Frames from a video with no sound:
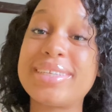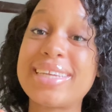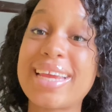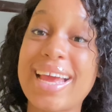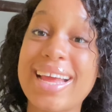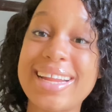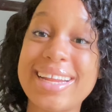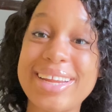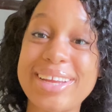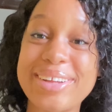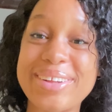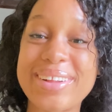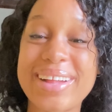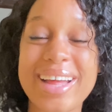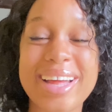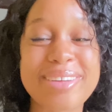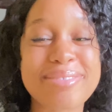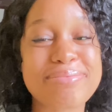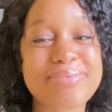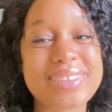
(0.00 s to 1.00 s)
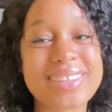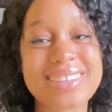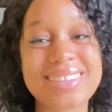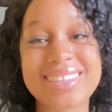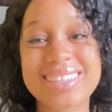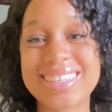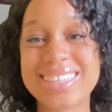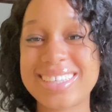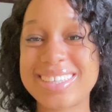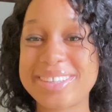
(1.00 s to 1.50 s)
channel. I'm Miss
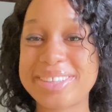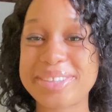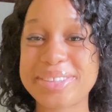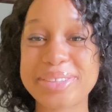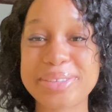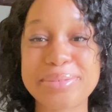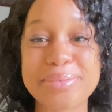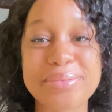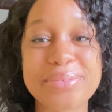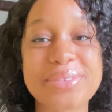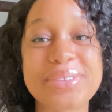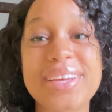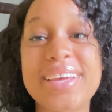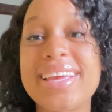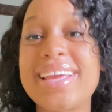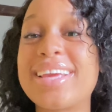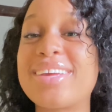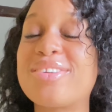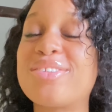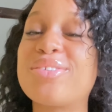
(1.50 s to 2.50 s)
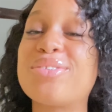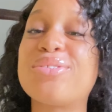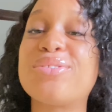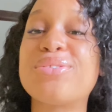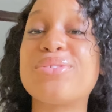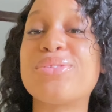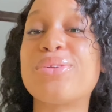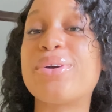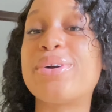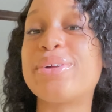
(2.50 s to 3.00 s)
Chisom, so in case you
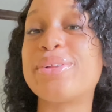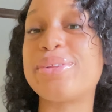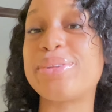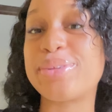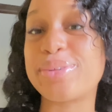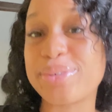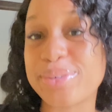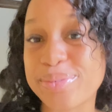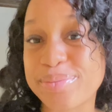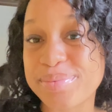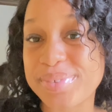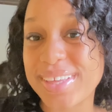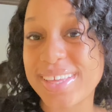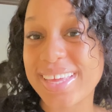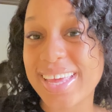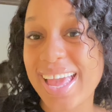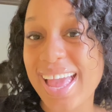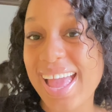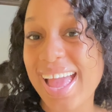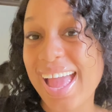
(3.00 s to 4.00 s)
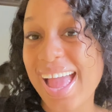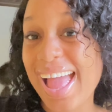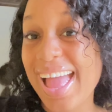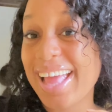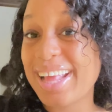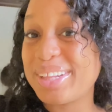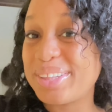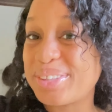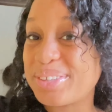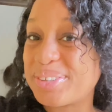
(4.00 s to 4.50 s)
do not know me,
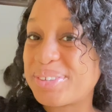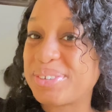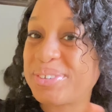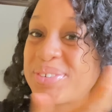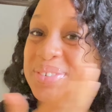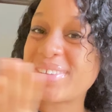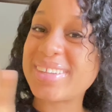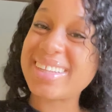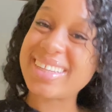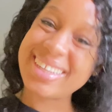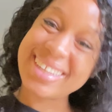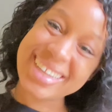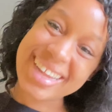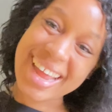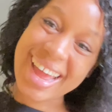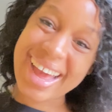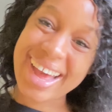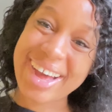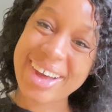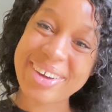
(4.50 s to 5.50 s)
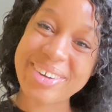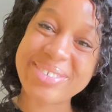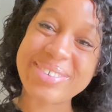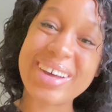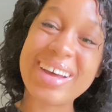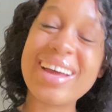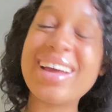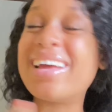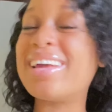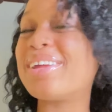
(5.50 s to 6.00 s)
know now.
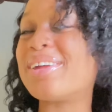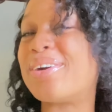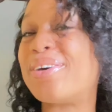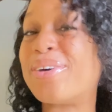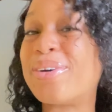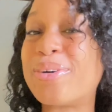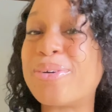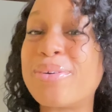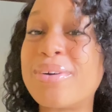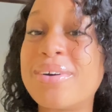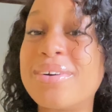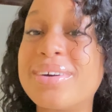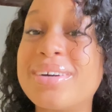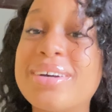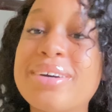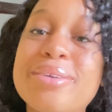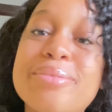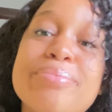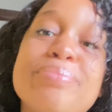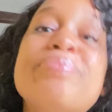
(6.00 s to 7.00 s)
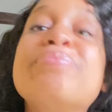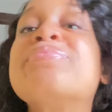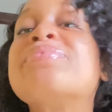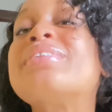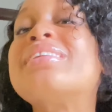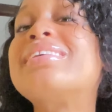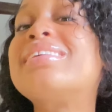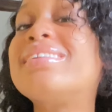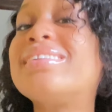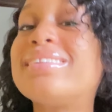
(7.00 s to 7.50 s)
You're all welcome.
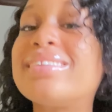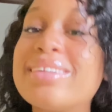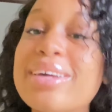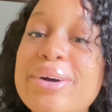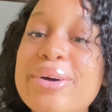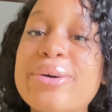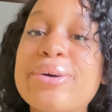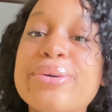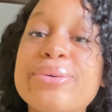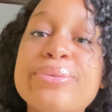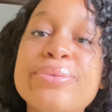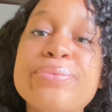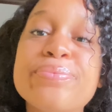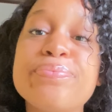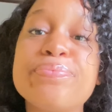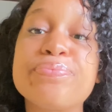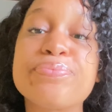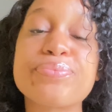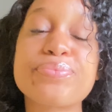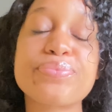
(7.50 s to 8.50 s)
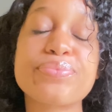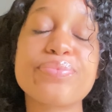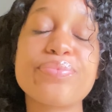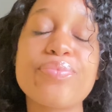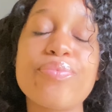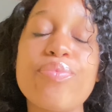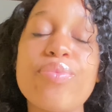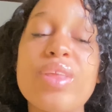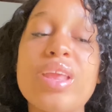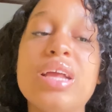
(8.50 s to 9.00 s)
So
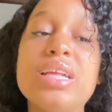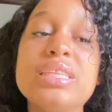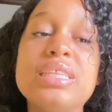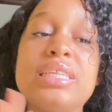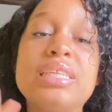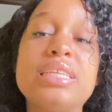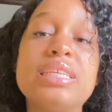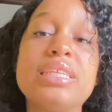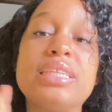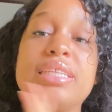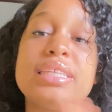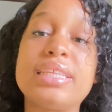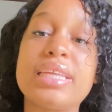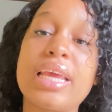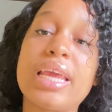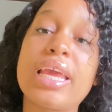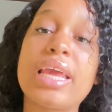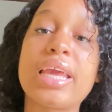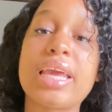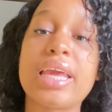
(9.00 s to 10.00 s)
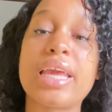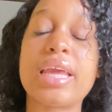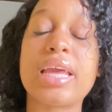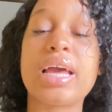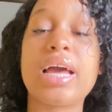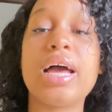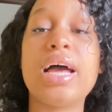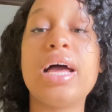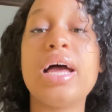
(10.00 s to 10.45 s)
today,